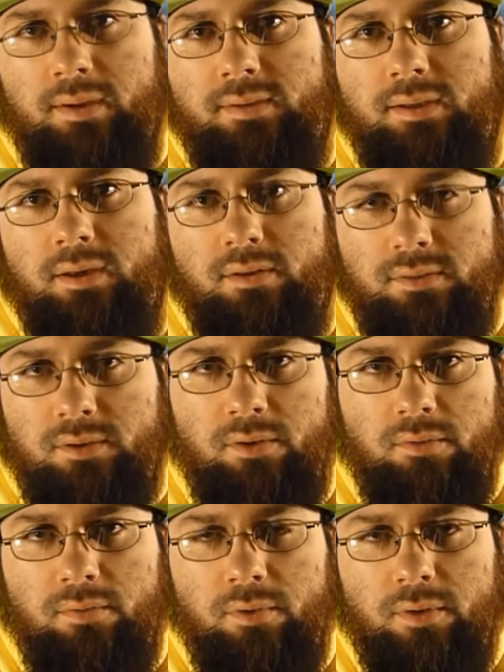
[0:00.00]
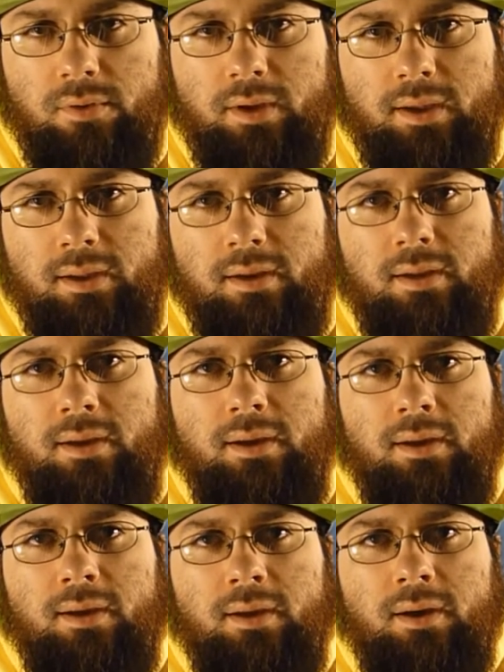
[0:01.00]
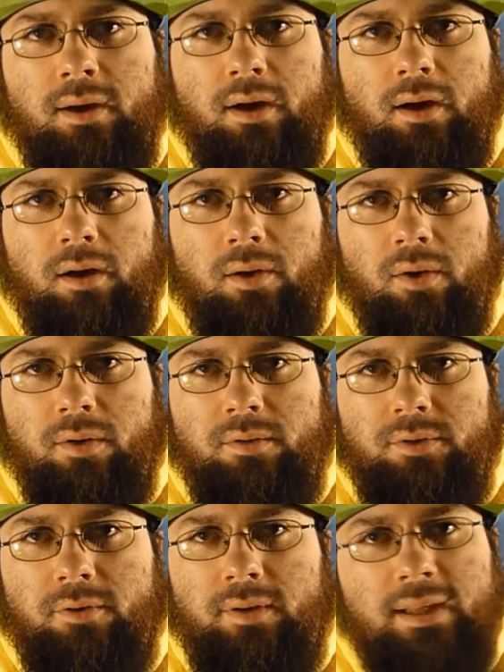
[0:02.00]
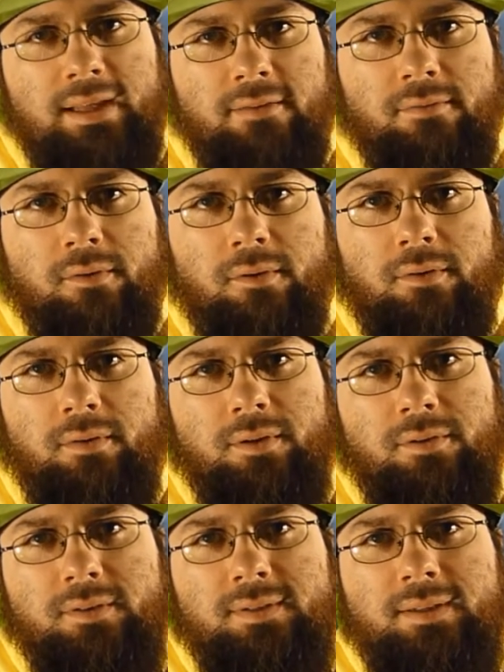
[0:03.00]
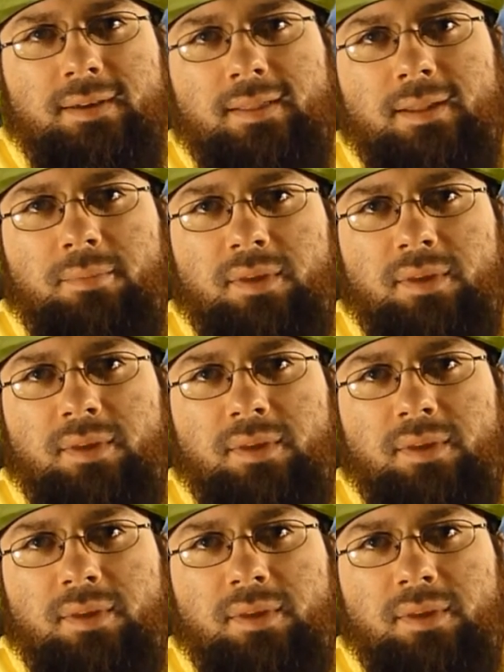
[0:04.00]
as he calls it, or Foot Clan, turn evil, and you just see like them